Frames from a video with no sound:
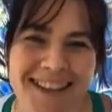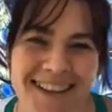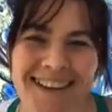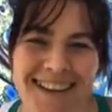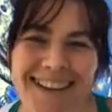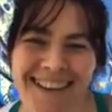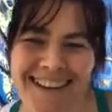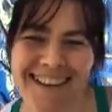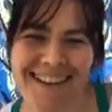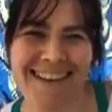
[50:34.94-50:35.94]
You know,
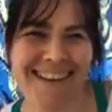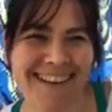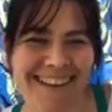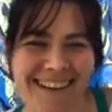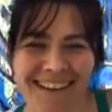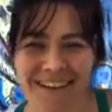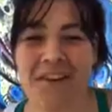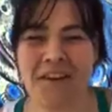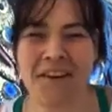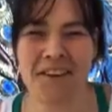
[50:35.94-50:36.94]
it's a
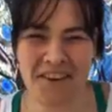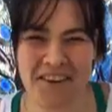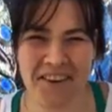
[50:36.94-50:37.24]
requirement. You have to be